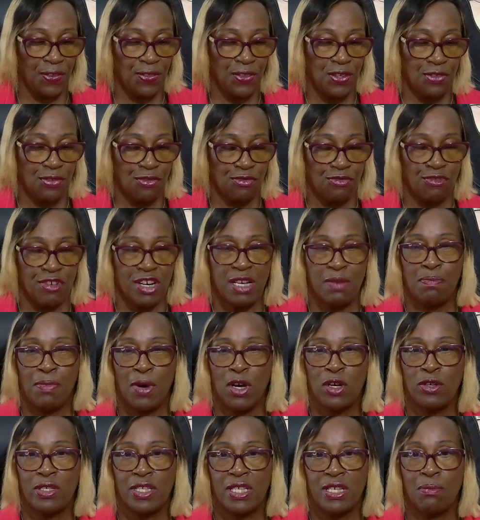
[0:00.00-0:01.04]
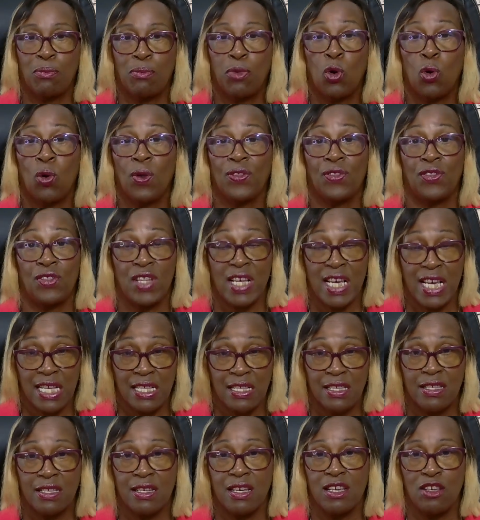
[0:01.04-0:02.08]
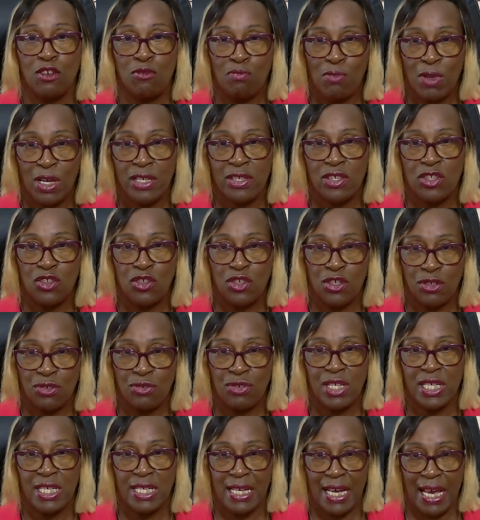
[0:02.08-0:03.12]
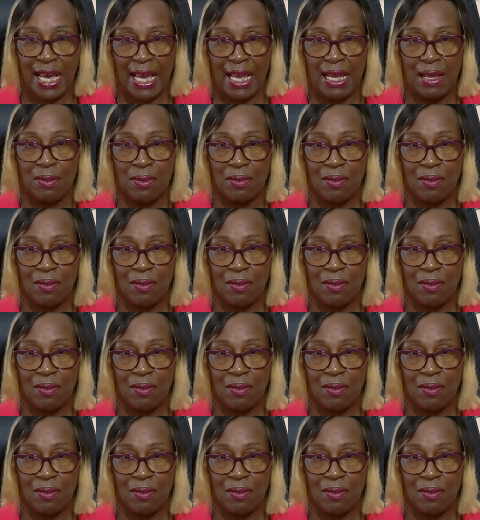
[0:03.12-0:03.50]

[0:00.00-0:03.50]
the three most important things that you must do today.